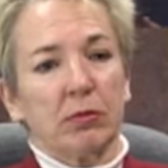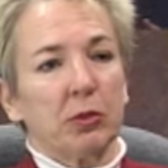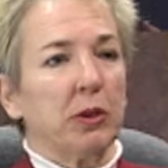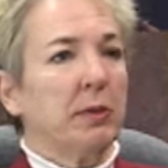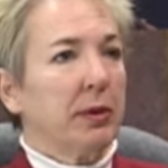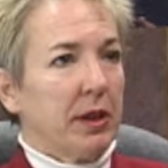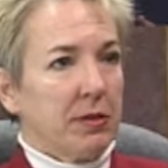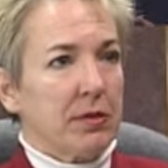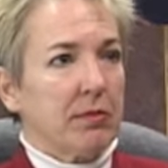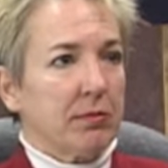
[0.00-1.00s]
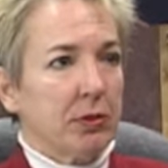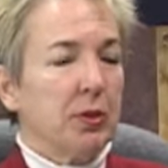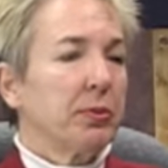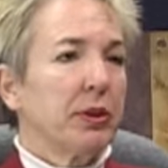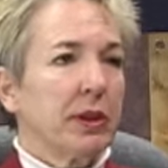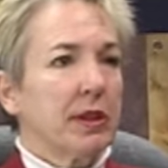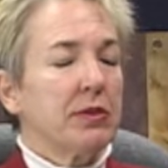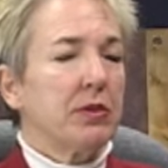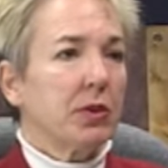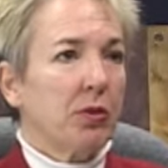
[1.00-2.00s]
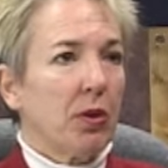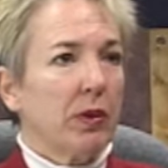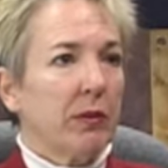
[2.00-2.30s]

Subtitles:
green beans, which are pretty easy to grow.